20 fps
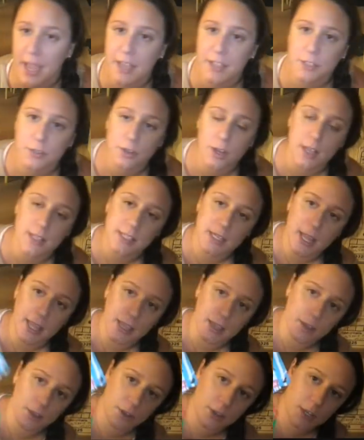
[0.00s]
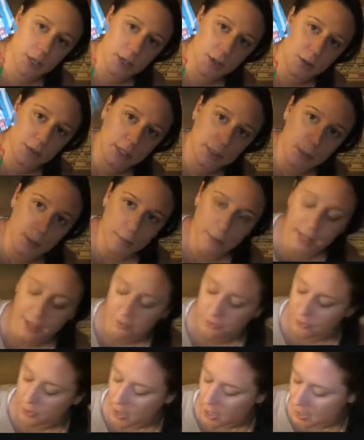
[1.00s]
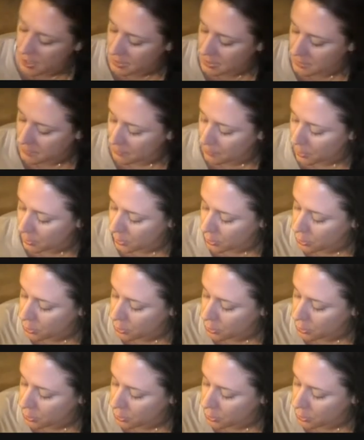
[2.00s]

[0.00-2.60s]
extras and I could use them on Black Friday, save up all